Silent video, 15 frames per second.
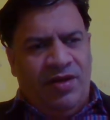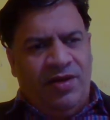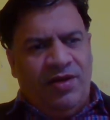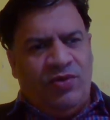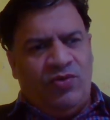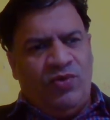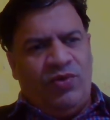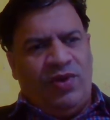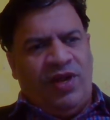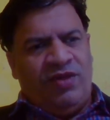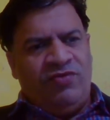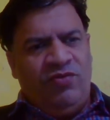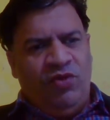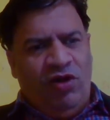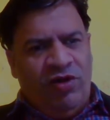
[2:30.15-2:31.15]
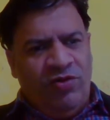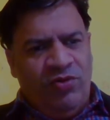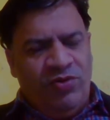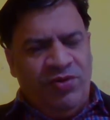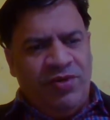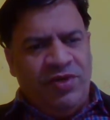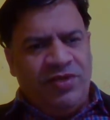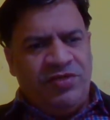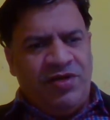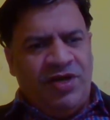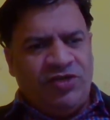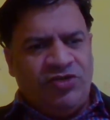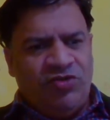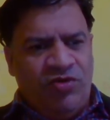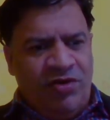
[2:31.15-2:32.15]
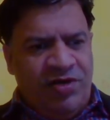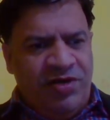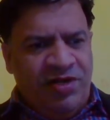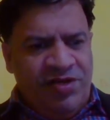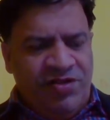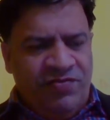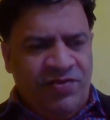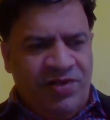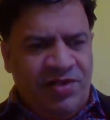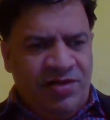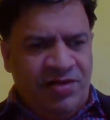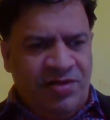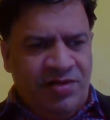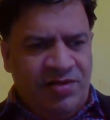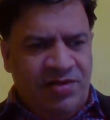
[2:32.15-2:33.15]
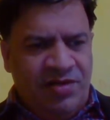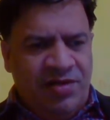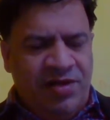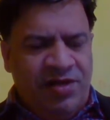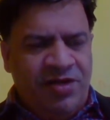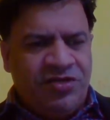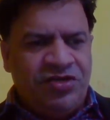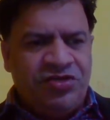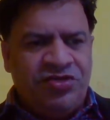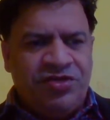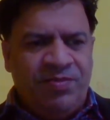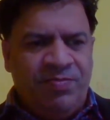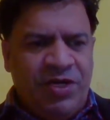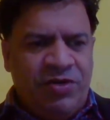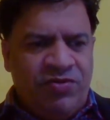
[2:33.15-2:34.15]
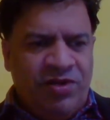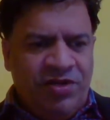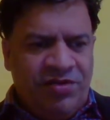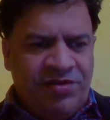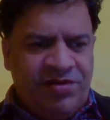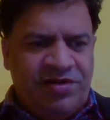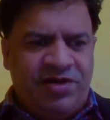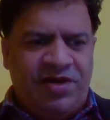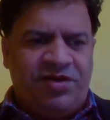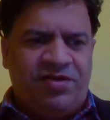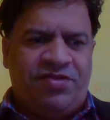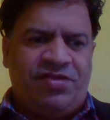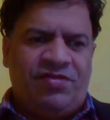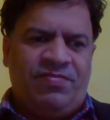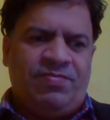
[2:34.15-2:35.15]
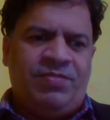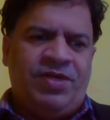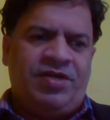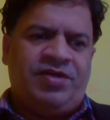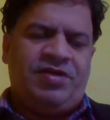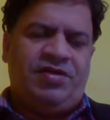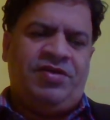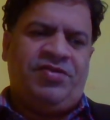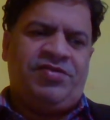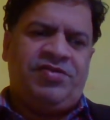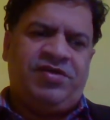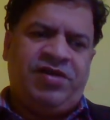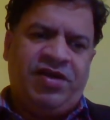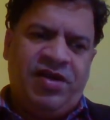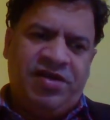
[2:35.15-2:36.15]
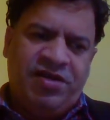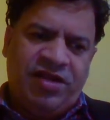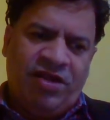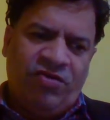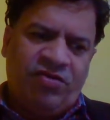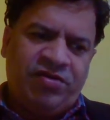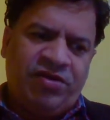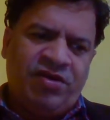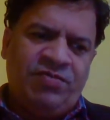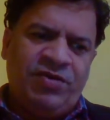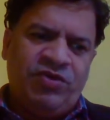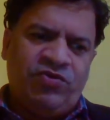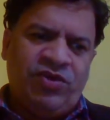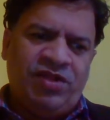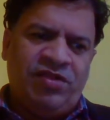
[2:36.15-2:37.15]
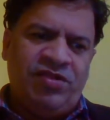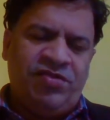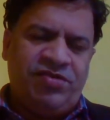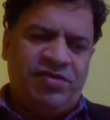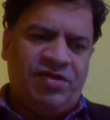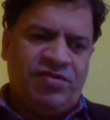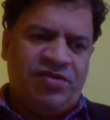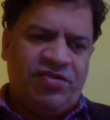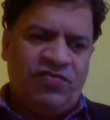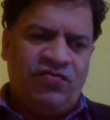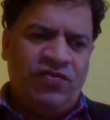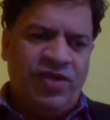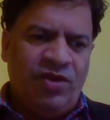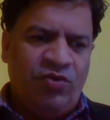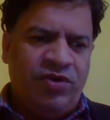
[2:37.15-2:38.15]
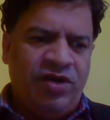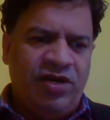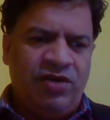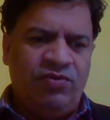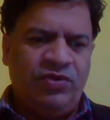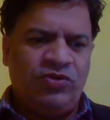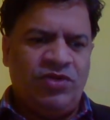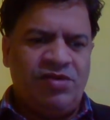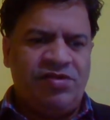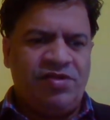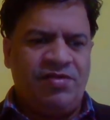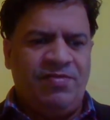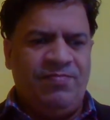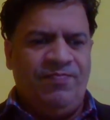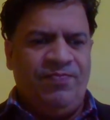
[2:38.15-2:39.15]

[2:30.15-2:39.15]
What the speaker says: Now, as we all know, international law deals with the relationship between the states, but a state cannot come into existence without individuals.